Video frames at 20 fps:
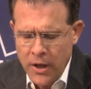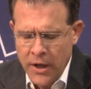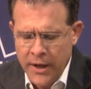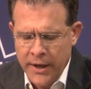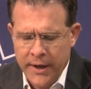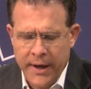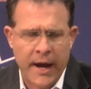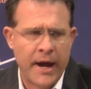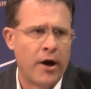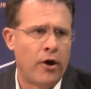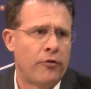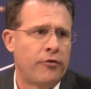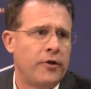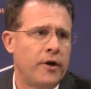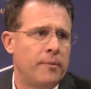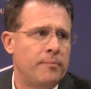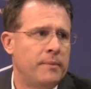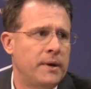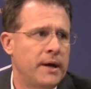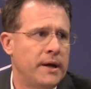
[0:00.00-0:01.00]
In the health
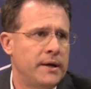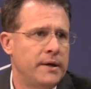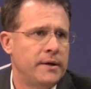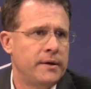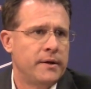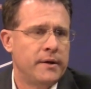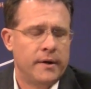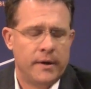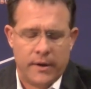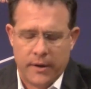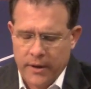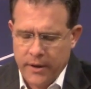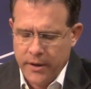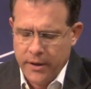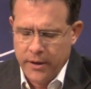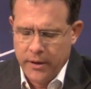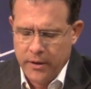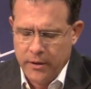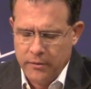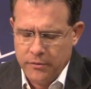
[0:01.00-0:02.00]
update,
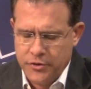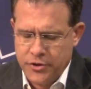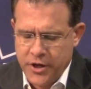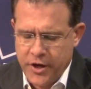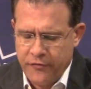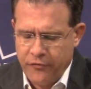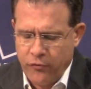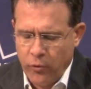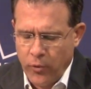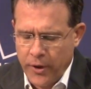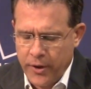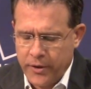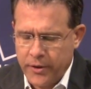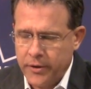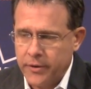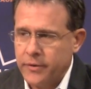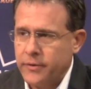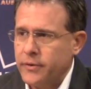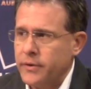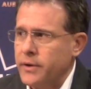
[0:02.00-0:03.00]
Jeff
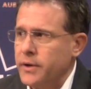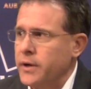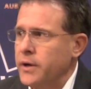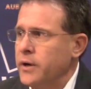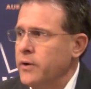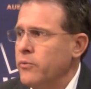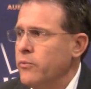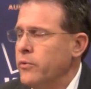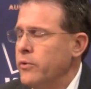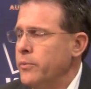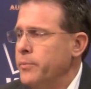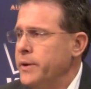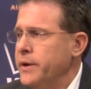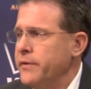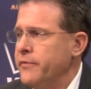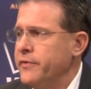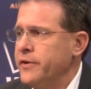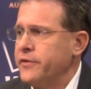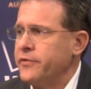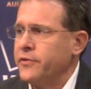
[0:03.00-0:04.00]
Whitaker will be
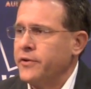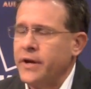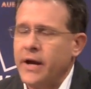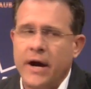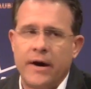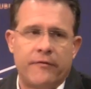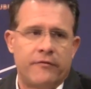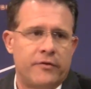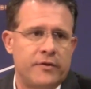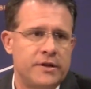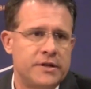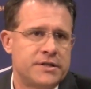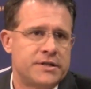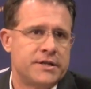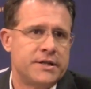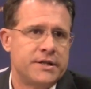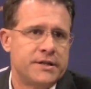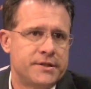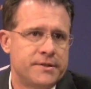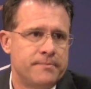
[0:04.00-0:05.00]
officially out for this
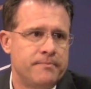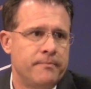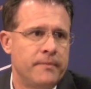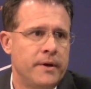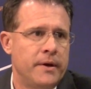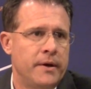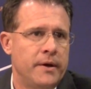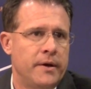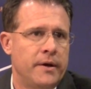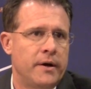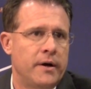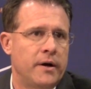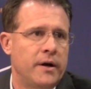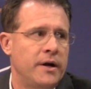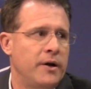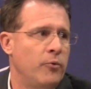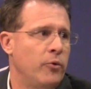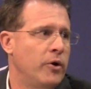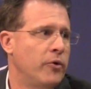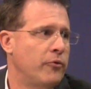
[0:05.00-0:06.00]
season.
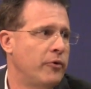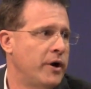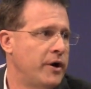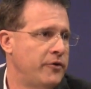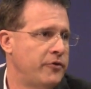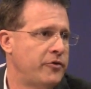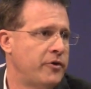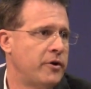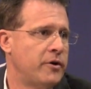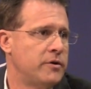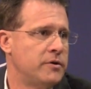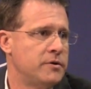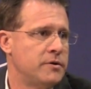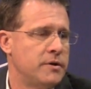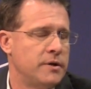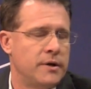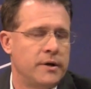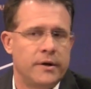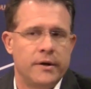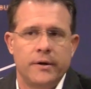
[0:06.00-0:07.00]
He will redshirt.
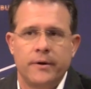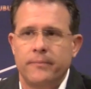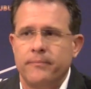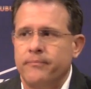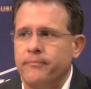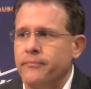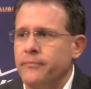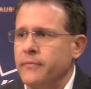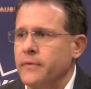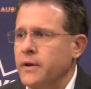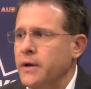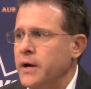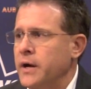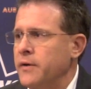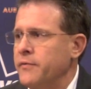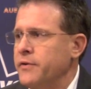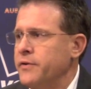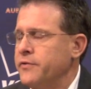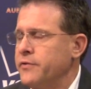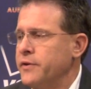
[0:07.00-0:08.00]

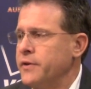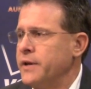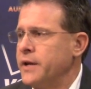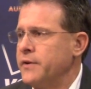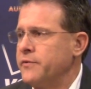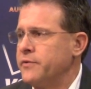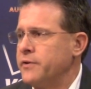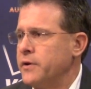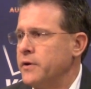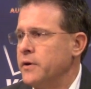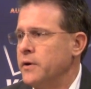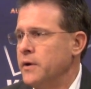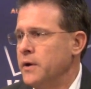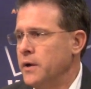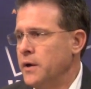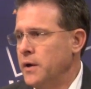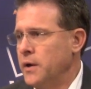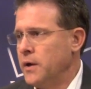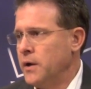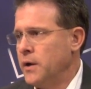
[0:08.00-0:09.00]
Obviously, that's
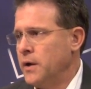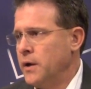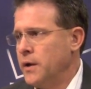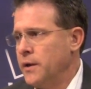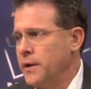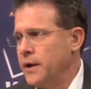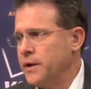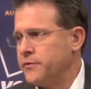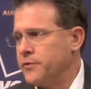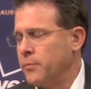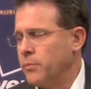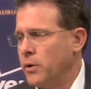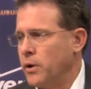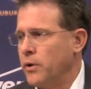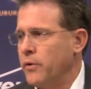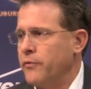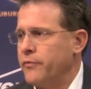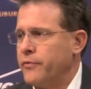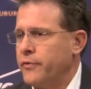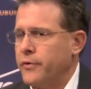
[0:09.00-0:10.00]
a
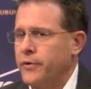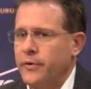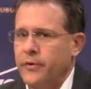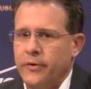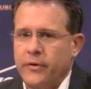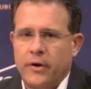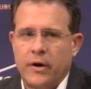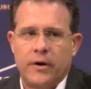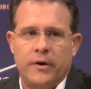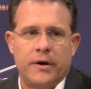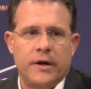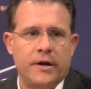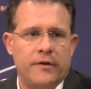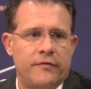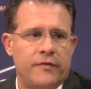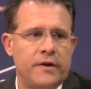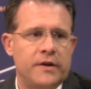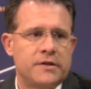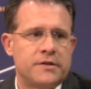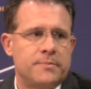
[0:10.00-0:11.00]
blow for our
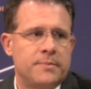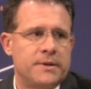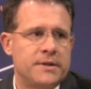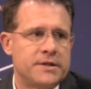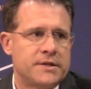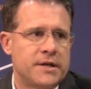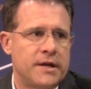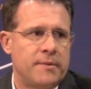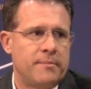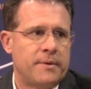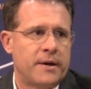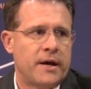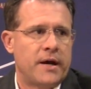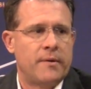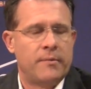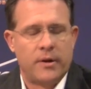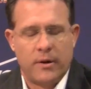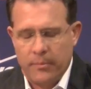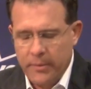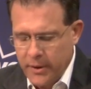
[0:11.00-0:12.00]
defense, but at the same
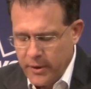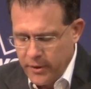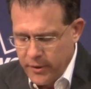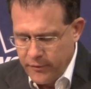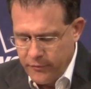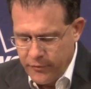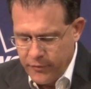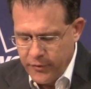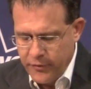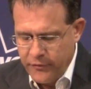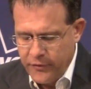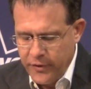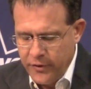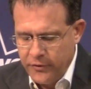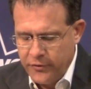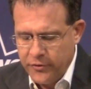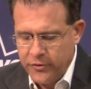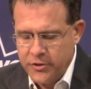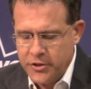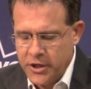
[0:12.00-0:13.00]
time, it'll be good for the
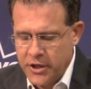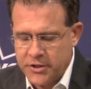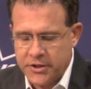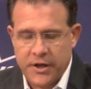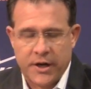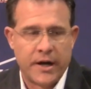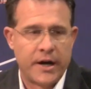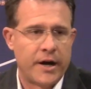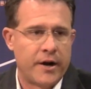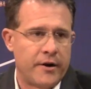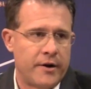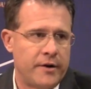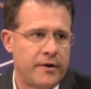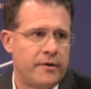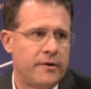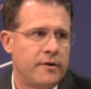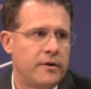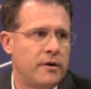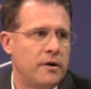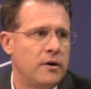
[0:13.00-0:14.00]
future. Justin
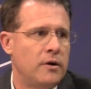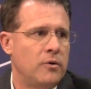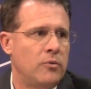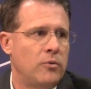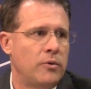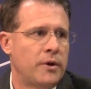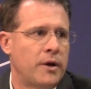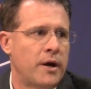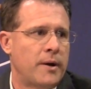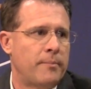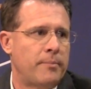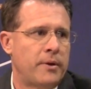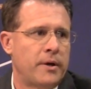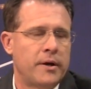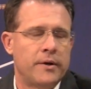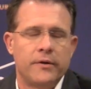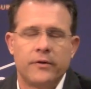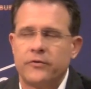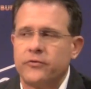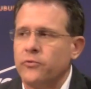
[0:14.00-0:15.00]
Garrett will not
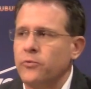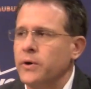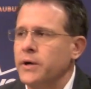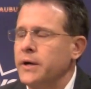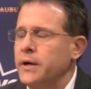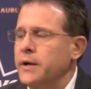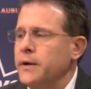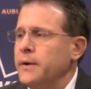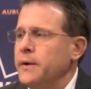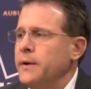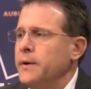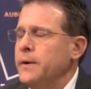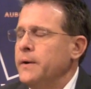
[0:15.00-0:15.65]
play this week,